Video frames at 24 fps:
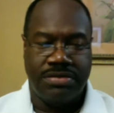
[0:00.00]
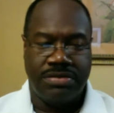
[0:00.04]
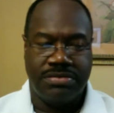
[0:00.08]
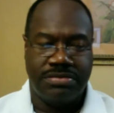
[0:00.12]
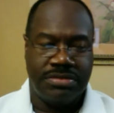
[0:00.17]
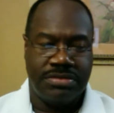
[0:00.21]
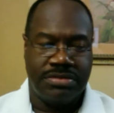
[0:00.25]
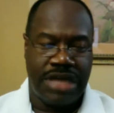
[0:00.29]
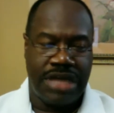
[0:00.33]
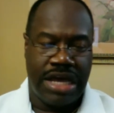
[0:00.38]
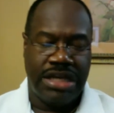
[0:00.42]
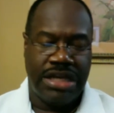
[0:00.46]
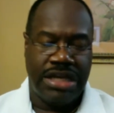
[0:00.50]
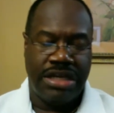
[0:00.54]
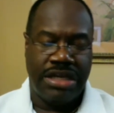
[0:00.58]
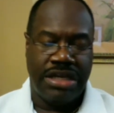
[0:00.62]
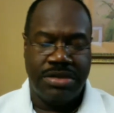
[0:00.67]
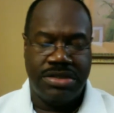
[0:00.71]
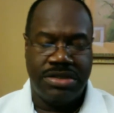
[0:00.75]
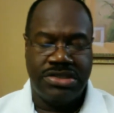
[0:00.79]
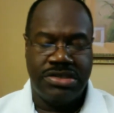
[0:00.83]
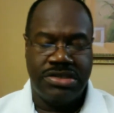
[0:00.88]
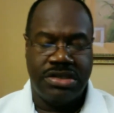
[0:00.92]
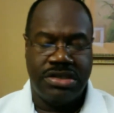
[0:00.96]
not at
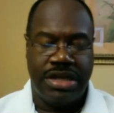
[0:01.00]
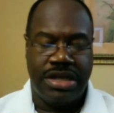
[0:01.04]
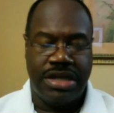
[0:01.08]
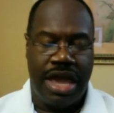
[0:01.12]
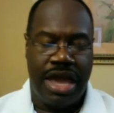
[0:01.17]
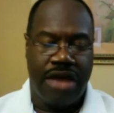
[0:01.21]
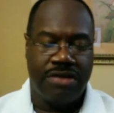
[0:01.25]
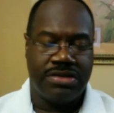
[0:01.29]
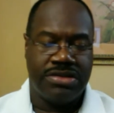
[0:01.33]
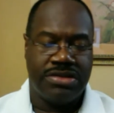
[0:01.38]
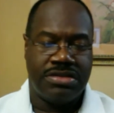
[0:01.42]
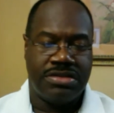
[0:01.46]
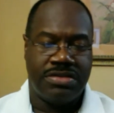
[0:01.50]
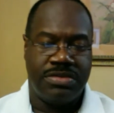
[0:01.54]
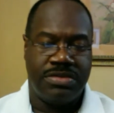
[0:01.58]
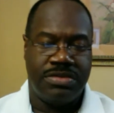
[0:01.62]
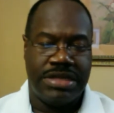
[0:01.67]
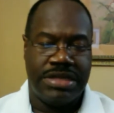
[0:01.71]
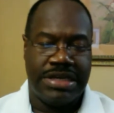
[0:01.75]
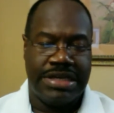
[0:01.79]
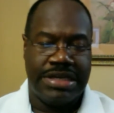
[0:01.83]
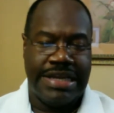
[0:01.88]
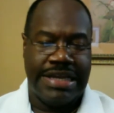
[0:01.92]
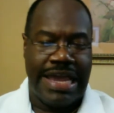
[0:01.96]
liberty to announce
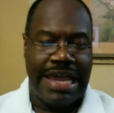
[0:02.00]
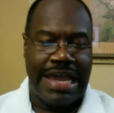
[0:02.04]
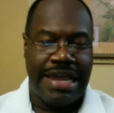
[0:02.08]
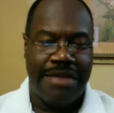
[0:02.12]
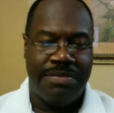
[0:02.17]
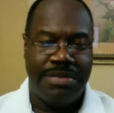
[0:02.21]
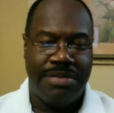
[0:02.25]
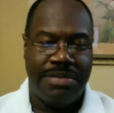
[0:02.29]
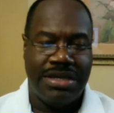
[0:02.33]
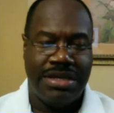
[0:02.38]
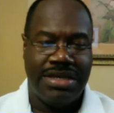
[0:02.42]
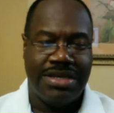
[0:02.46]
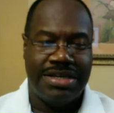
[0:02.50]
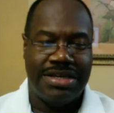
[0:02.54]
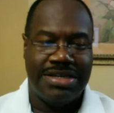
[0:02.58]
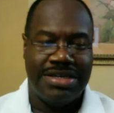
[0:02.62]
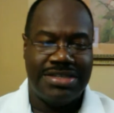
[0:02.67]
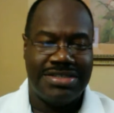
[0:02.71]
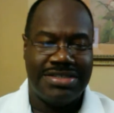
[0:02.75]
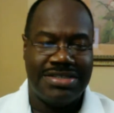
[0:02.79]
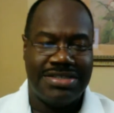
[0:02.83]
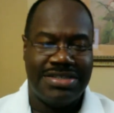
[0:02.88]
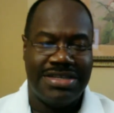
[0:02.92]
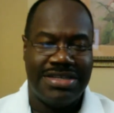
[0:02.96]
today
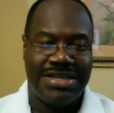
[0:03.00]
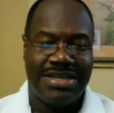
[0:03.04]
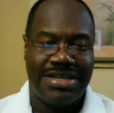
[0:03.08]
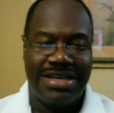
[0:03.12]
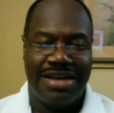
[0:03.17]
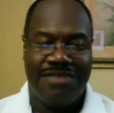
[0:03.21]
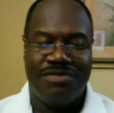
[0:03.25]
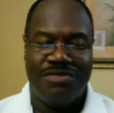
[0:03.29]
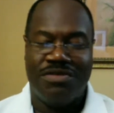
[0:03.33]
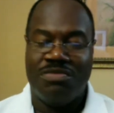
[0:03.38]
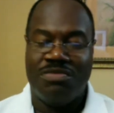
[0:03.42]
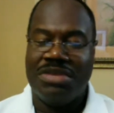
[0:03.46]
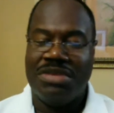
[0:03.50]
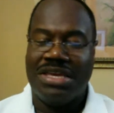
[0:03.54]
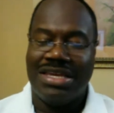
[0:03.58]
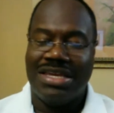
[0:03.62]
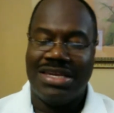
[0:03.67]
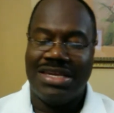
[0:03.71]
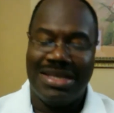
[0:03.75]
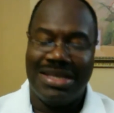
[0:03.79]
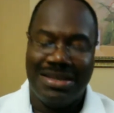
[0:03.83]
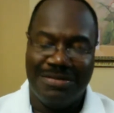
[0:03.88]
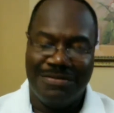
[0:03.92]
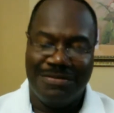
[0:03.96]
because they haven't
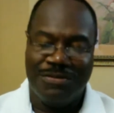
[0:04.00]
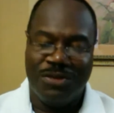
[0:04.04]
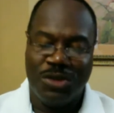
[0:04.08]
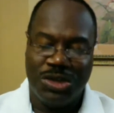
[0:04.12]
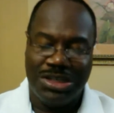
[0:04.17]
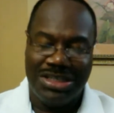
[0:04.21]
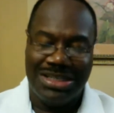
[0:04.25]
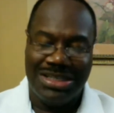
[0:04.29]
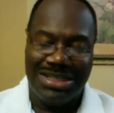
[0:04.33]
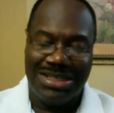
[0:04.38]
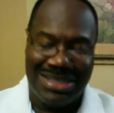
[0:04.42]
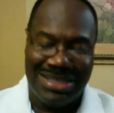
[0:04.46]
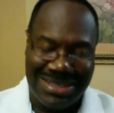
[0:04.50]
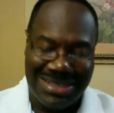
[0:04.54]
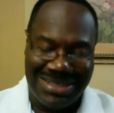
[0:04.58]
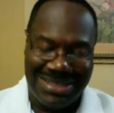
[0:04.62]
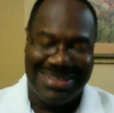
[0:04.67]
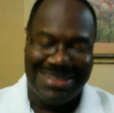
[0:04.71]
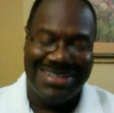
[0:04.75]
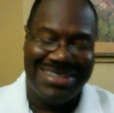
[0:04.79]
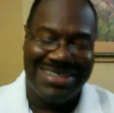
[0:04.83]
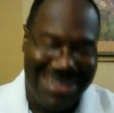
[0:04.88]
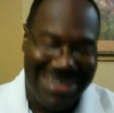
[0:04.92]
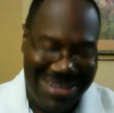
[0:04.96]
been fully
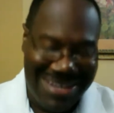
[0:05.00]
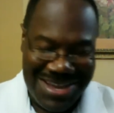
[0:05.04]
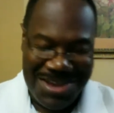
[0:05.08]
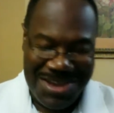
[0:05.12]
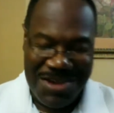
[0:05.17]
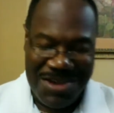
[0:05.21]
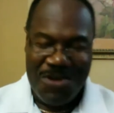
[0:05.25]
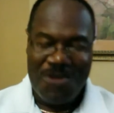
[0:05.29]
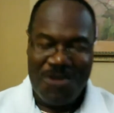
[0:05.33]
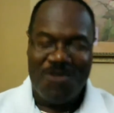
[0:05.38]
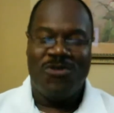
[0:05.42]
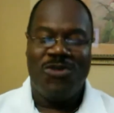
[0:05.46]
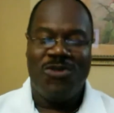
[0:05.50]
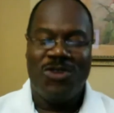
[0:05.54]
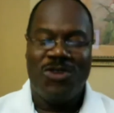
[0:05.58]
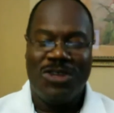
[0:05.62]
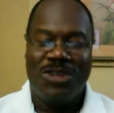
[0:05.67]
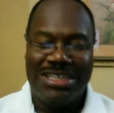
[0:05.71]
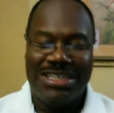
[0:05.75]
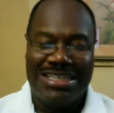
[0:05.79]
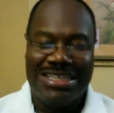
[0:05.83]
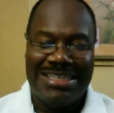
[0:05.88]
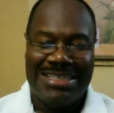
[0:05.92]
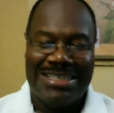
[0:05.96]

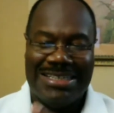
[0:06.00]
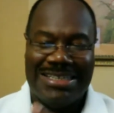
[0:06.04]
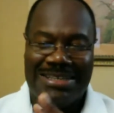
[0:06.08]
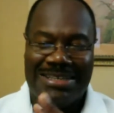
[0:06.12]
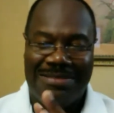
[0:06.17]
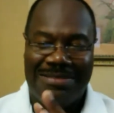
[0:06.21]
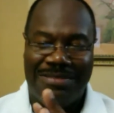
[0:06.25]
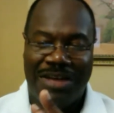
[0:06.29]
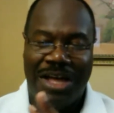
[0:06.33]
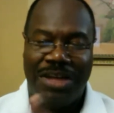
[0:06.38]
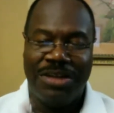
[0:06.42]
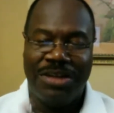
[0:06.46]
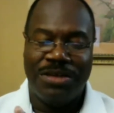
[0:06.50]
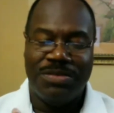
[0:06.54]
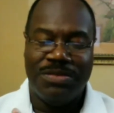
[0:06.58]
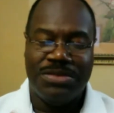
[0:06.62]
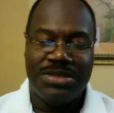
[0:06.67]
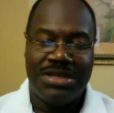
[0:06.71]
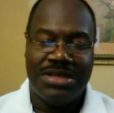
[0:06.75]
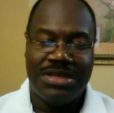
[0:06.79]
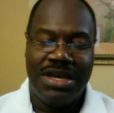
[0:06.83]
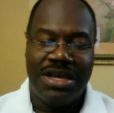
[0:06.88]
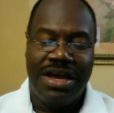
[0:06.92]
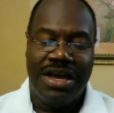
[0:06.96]

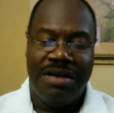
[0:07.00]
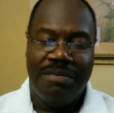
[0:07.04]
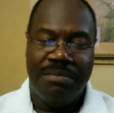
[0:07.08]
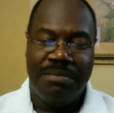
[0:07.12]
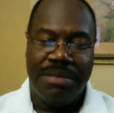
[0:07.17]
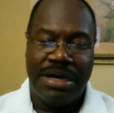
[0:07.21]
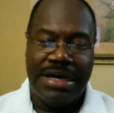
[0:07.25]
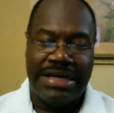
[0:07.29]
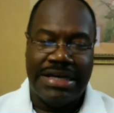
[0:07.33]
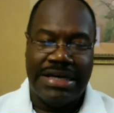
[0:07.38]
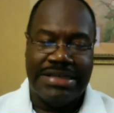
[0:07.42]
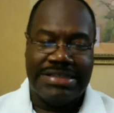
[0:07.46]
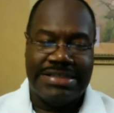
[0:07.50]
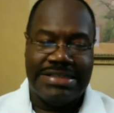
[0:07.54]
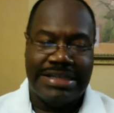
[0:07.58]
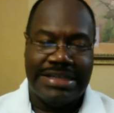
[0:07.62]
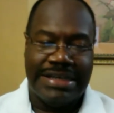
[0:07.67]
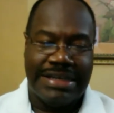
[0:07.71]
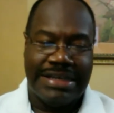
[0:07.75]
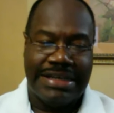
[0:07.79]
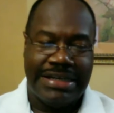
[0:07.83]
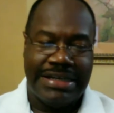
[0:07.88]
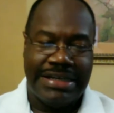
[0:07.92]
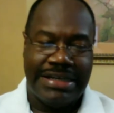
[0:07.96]
developed. But
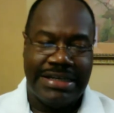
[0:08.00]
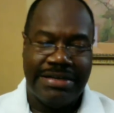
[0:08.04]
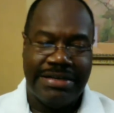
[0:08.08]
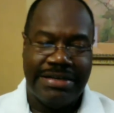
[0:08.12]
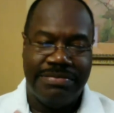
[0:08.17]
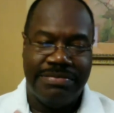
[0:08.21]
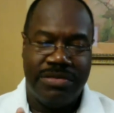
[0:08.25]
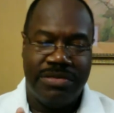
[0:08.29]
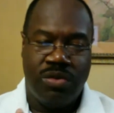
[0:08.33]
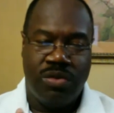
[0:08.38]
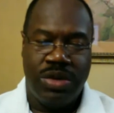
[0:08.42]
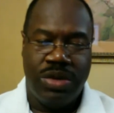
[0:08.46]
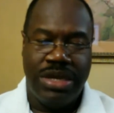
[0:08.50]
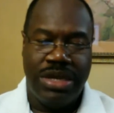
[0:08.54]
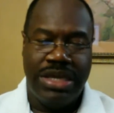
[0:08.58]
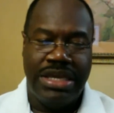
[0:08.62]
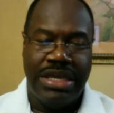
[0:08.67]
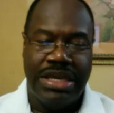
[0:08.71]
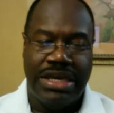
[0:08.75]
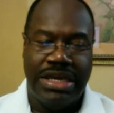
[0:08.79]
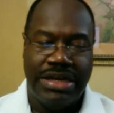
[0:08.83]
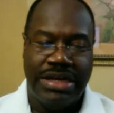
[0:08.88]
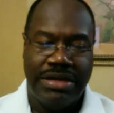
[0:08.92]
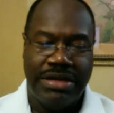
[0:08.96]

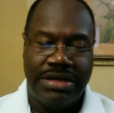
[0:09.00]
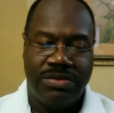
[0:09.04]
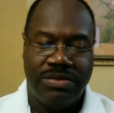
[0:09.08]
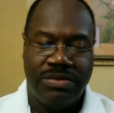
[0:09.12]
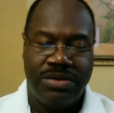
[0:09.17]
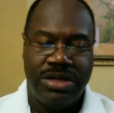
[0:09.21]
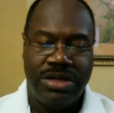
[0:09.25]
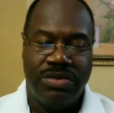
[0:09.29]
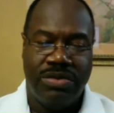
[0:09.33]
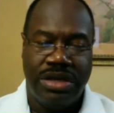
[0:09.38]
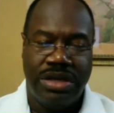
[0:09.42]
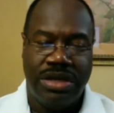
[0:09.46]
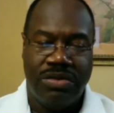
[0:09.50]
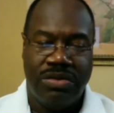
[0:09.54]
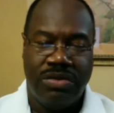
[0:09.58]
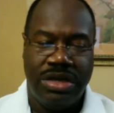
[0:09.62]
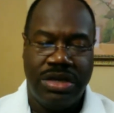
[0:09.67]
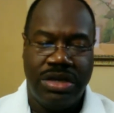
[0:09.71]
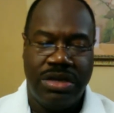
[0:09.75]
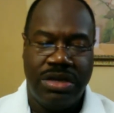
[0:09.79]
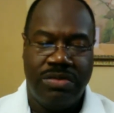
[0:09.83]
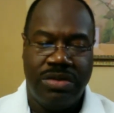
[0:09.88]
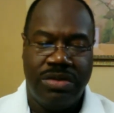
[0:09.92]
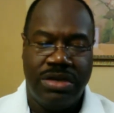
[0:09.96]

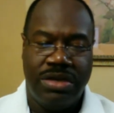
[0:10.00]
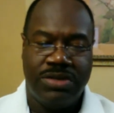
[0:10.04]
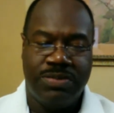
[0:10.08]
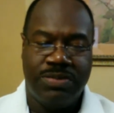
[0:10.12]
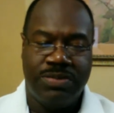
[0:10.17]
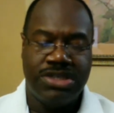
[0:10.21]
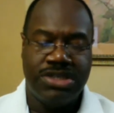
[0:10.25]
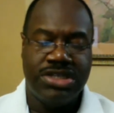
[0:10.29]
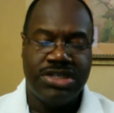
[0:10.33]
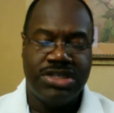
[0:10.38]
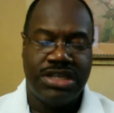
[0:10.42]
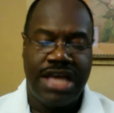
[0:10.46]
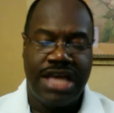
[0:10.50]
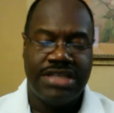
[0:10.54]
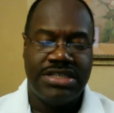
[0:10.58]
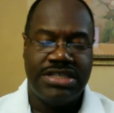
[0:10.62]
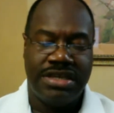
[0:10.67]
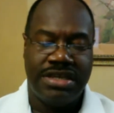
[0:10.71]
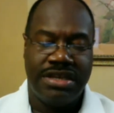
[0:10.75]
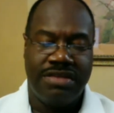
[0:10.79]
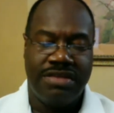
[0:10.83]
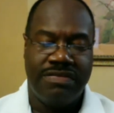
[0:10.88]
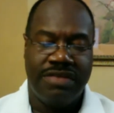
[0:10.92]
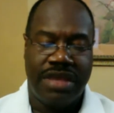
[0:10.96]
we specialize
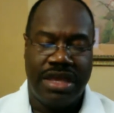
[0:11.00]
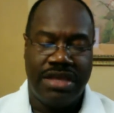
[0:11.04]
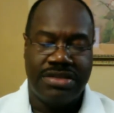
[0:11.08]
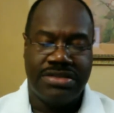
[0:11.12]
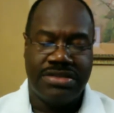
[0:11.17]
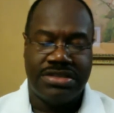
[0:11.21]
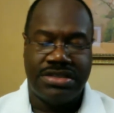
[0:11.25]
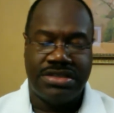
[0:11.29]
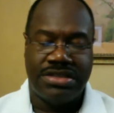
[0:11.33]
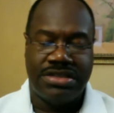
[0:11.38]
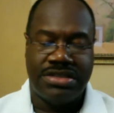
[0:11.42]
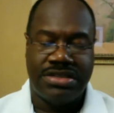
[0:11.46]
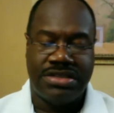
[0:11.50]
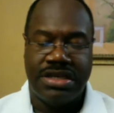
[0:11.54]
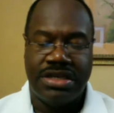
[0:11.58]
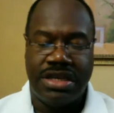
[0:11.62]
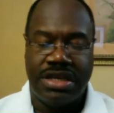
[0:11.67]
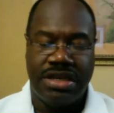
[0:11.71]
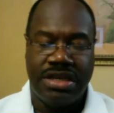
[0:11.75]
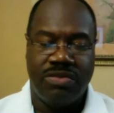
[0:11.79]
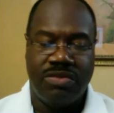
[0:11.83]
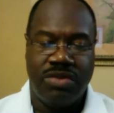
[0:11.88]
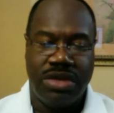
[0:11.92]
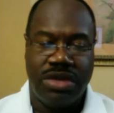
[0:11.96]
in events,
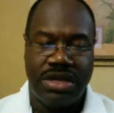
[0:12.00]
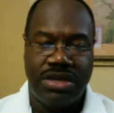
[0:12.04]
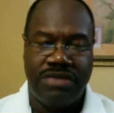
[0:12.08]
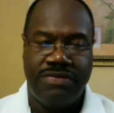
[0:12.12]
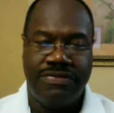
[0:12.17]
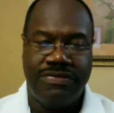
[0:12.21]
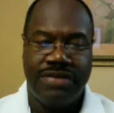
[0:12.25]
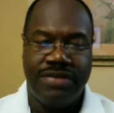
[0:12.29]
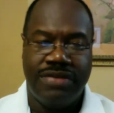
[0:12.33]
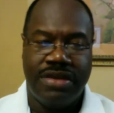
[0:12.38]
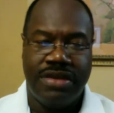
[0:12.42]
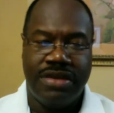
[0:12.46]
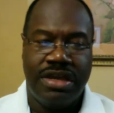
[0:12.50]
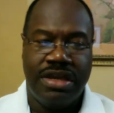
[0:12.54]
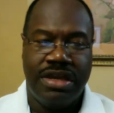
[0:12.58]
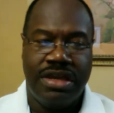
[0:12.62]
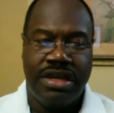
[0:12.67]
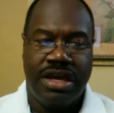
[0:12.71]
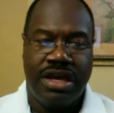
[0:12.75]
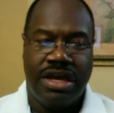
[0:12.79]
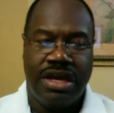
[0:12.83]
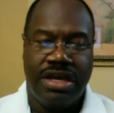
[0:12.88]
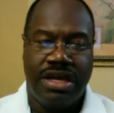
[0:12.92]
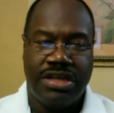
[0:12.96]
and we've
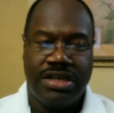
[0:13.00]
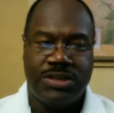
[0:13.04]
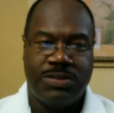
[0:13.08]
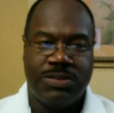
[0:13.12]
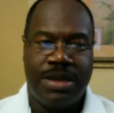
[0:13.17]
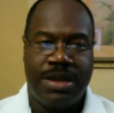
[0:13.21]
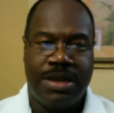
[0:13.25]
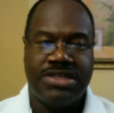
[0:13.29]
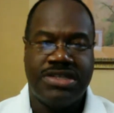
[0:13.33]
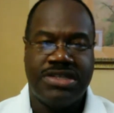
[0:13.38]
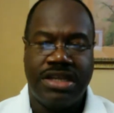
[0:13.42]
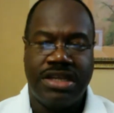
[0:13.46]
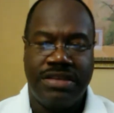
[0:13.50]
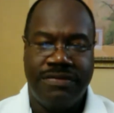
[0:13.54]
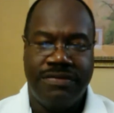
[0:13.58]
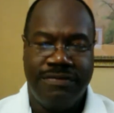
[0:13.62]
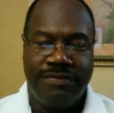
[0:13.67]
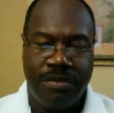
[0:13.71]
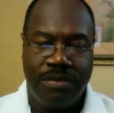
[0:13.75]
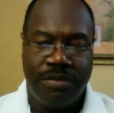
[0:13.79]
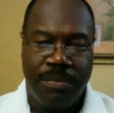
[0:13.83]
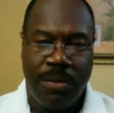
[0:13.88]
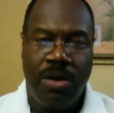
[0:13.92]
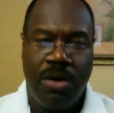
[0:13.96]
especially
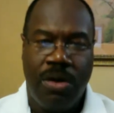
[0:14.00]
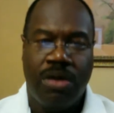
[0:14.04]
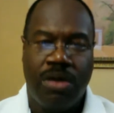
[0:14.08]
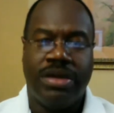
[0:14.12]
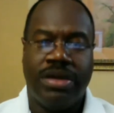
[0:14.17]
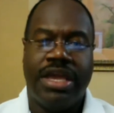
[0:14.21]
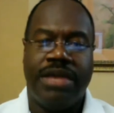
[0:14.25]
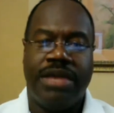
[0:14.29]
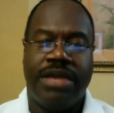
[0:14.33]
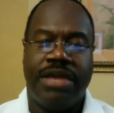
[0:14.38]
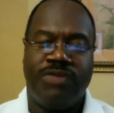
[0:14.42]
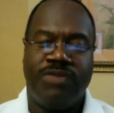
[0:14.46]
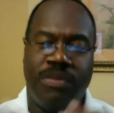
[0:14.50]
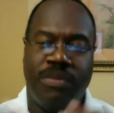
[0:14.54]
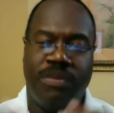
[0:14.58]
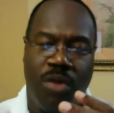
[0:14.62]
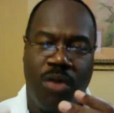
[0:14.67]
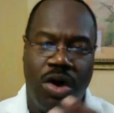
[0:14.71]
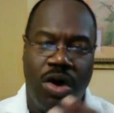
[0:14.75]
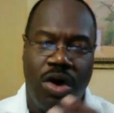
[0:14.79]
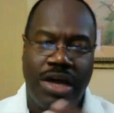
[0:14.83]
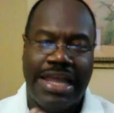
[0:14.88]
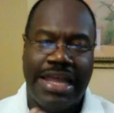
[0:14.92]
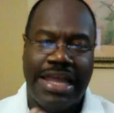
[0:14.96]

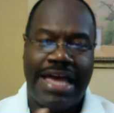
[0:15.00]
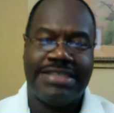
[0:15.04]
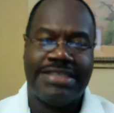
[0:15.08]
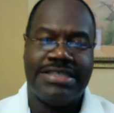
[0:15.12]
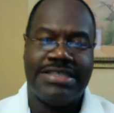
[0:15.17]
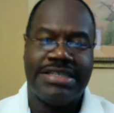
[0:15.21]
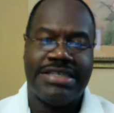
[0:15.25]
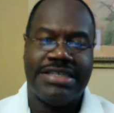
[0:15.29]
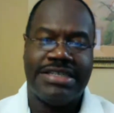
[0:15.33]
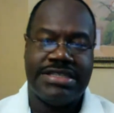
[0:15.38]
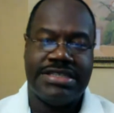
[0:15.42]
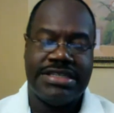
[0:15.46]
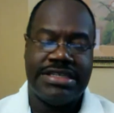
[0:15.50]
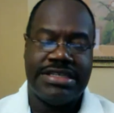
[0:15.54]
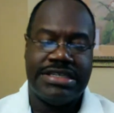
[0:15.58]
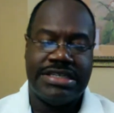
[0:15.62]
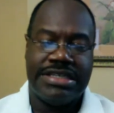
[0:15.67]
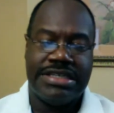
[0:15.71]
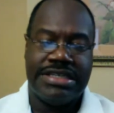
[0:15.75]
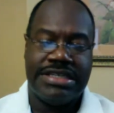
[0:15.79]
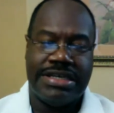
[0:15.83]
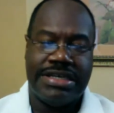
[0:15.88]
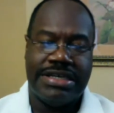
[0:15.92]
football classics, and